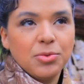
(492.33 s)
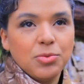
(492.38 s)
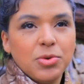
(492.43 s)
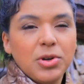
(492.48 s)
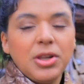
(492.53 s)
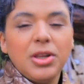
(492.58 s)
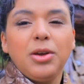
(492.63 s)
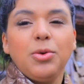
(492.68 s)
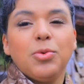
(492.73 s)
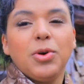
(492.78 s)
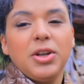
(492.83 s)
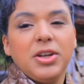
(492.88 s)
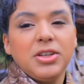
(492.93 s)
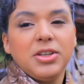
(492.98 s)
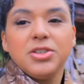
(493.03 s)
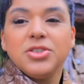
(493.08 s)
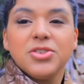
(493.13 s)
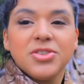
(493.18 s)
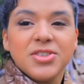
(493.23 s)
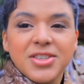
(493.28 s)
really
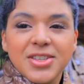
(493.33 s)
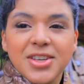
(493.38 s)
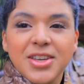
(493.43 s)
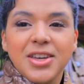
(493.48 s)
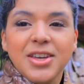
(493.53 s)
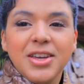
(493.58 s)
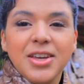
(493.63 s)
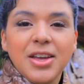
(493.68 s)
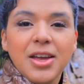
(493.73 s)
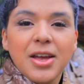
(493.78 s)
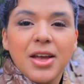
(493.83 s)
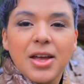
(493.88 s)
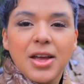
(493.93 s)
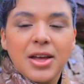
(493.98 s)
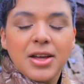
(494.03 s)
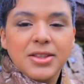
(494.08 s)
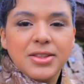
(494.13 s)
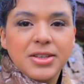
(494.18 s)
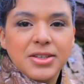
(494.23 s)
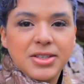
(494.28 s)
wanted to see
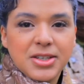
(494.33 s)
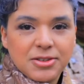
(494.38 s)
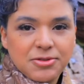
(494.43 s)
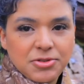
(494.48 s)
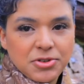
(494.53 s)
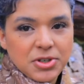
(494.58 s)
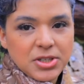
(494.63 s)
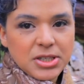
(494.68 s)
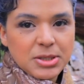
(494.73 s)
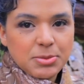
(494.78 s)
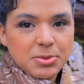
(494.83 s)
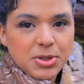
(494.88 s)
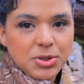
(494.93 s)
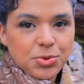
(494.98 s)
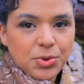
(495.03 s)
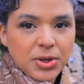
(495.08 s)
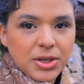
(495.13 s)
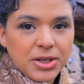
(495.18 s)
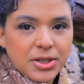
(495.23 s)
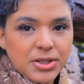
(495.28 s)
the difference
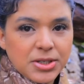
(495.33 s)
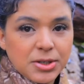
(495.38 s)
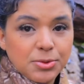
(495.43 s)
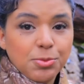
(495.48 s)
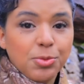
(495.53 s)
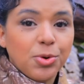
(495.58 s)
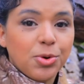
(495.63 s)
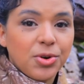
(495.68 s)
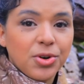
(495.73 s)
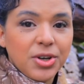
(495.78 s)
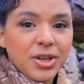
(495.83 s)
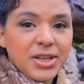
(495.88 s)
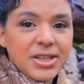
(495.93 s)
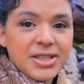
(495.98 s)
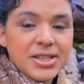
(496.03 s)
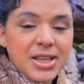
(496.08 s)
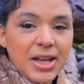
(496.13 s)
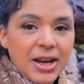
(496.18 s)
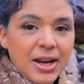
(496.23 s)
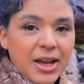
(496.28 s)
between the
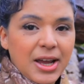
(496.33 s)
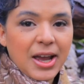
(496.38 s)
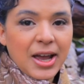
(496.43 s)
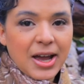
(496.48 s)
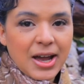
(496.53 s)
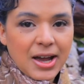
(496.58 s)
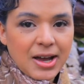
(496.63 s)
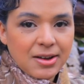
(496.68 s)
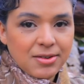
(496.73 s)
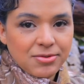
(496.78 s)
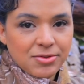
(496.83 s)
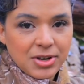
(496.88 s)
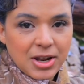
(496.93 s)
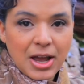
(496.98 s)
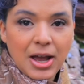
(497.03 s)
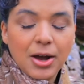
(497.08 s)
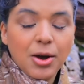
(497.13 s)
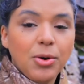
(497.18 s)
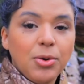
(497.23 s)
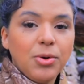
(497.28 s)
boys that I have
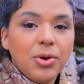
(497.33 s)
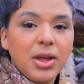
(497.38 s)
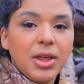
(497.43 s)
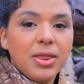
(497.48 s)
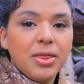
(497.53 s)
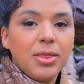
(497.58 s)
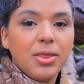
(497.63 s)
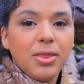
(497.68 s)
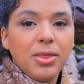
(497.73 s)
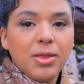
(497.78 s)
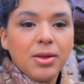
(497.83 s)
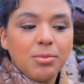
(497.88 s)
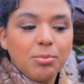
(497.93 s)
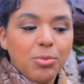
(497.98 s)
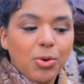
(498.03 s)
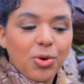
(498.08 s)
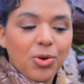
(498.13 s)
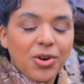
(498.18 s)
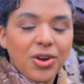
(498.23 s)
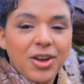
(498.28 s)
now and the
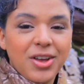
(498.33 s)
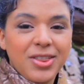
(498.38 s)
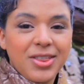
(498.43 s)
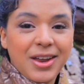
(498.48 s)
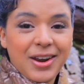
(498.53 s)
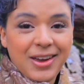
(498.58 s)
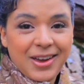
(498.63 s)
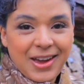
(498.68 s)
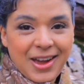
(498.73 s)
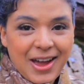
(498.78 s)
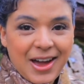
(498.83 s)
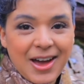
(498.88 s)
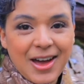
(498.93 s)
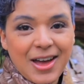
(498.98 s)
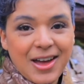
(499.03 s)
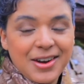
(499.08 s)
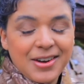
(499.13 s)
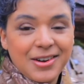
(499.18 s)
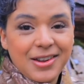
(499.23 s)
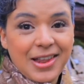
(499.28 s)
boy that I
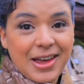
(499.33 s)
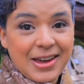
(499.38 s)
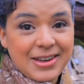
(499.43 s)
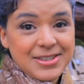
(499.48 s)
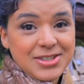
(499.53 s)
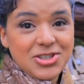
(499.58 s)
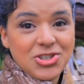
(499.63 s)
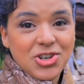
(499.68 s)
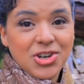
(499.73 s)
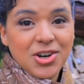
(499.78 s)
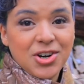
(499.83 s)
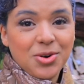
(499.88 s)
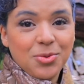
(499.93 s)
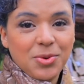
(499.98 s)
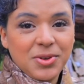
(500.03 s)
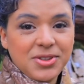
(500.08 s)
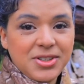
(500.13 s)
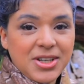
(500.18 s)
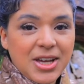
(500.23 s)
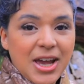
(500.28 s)
had last year
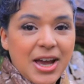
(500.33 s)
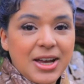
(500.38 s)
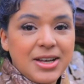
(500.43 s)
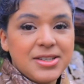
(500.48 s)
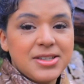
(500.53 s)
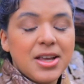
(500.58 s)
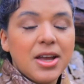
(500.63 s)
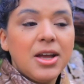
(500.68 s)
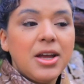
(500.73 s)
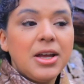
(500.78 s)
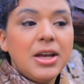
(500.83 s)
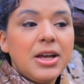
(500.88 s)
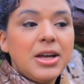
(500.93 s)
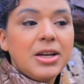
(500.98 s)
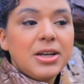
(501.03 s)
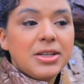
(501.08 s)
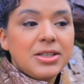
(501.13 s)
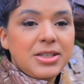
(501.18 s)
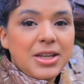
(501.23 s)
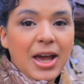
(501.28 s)
with Taz.
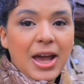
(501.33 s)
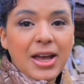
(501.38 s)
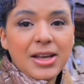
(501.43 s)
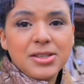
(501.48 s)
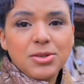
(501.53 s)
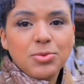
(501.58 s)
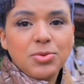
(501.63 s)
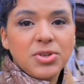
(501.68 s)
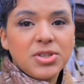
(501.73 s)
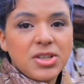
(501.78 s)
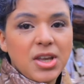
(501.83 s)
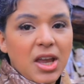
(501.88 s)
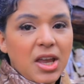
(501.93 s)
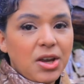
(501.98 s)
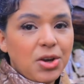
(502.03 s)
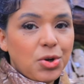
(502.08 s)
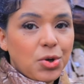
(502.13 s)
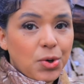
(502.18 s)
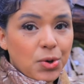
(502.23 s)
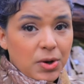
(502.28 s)
Taz was
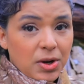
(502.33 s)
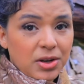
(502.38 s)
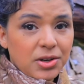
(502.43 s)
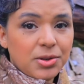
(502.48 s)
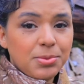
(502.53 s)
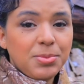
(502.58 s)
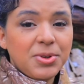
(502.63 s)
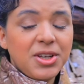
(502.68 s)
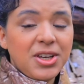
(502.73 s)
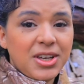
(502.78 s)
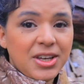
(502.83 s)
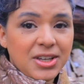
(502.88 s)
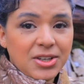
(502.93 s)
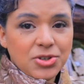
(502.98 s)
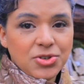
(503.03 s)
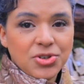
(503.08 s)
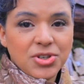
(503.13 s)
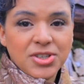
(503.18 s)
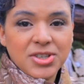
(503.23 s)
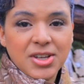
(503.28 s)
incredibly
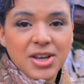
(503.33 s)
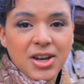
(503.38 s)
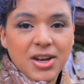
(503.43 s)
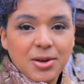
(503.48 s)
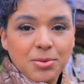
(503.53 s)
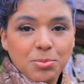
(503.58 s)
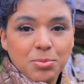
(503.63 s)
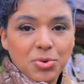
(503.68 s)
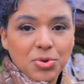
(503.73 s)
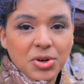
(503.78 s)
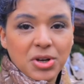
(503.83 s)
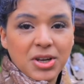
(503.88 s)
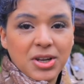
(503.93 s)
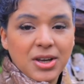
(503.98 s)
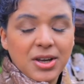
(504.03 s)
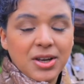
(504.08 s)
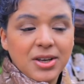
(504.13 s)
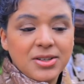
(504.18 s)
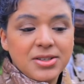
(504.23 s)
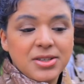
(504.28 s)
interested in
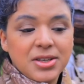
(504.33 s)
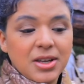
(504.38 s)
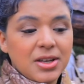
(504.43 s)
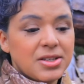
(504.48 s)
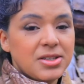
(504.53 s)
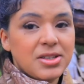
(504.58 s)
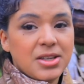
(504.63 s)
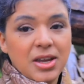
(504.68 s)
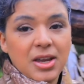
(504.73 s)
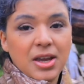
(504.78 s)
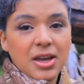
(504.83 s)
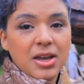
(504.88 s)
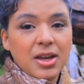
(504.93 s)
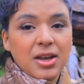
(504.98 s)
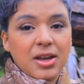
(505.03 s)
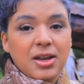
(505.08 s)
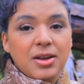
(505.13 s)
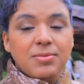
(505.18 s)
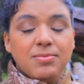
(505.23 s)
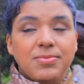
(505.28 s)
breeding since
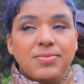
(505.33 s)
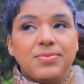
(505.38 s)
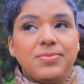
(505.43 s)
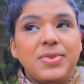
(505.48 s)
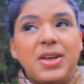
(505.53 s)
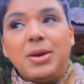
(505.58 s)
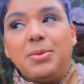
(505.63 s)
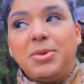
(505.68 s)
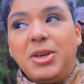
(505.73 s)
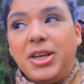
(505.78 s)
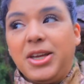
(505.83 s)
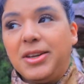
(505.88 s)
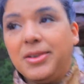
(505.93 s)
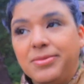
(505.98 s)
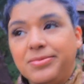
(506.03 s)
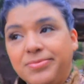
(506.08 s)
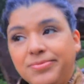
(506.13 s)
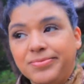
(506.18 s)
he, I mean,